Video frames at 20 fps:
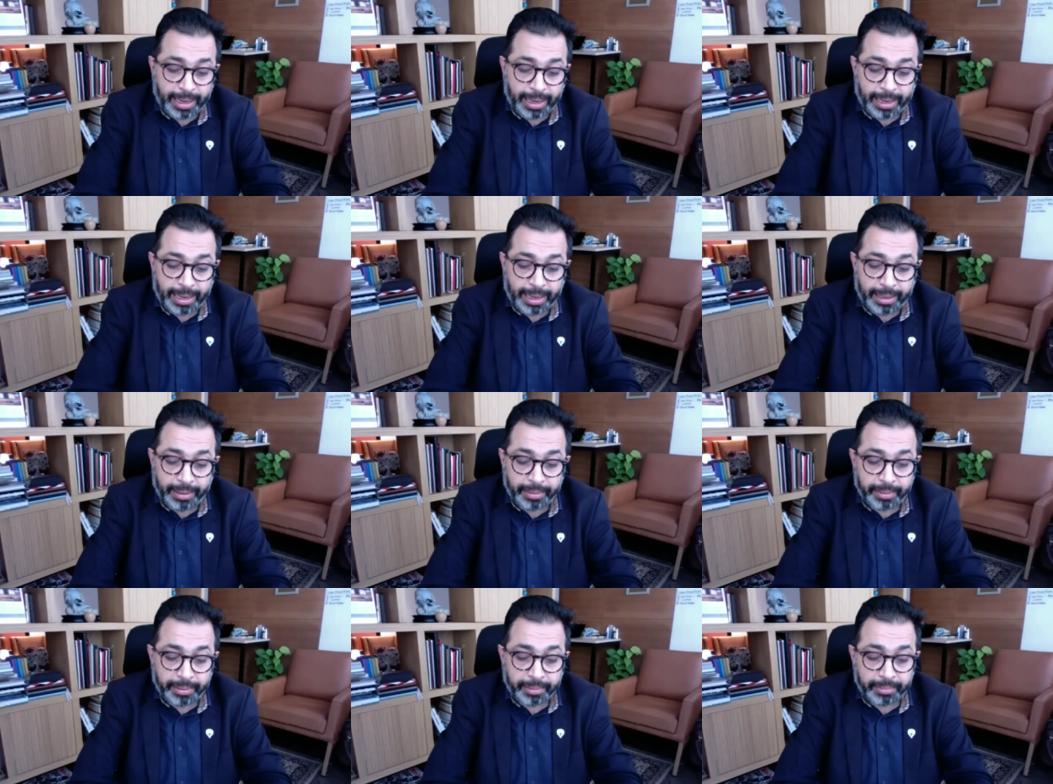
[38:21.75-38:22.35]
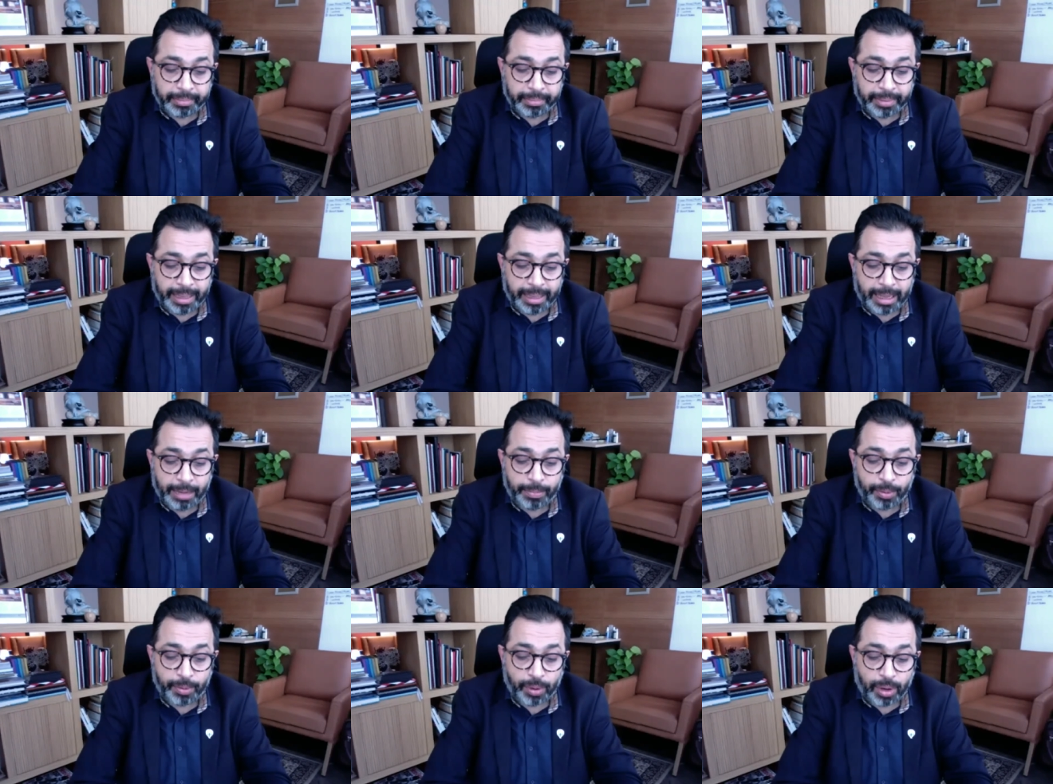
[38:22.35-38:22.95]
and uh,
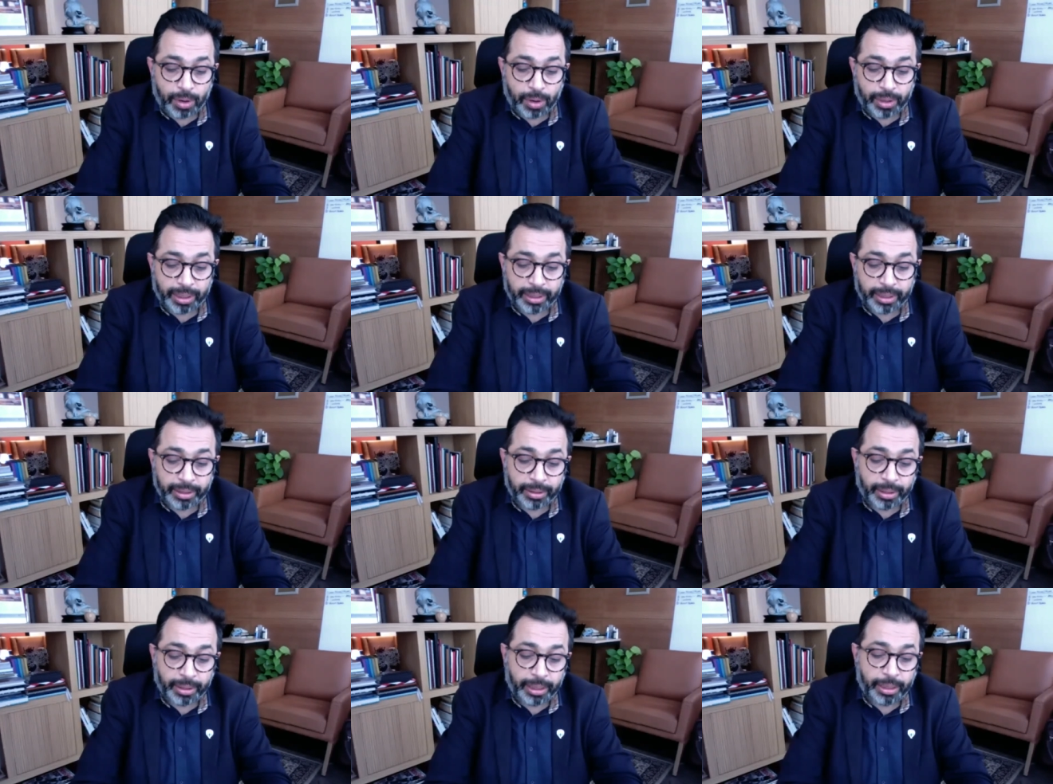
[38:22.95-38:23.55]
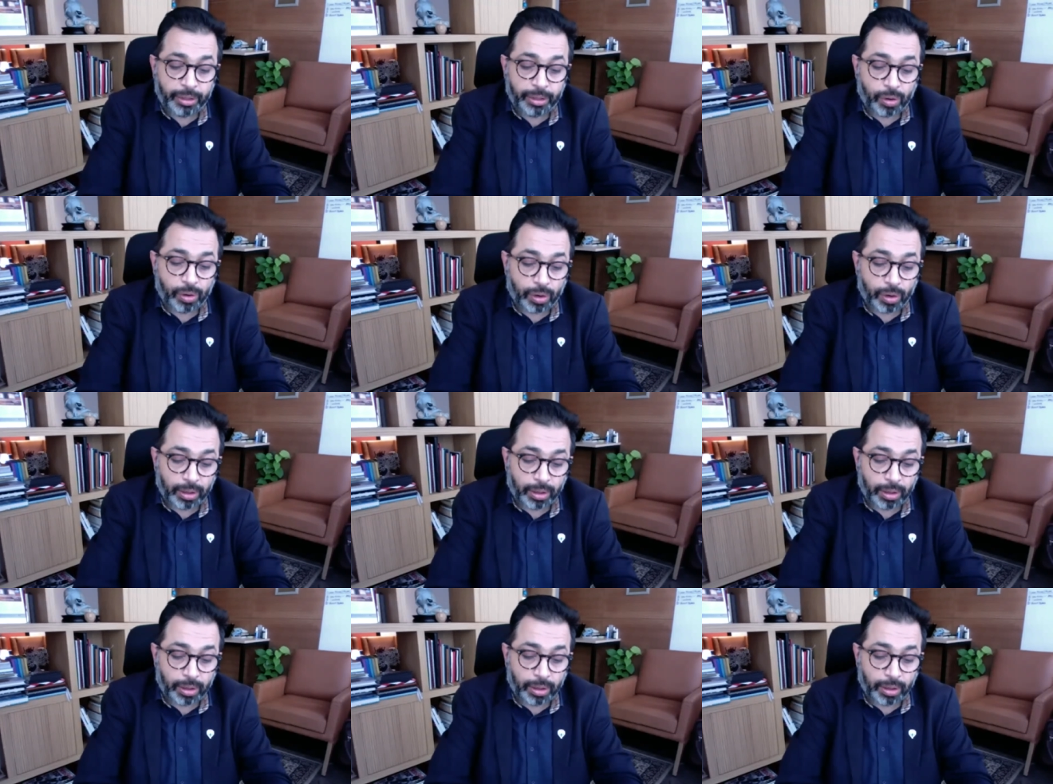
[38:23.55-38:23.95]
help you out in in your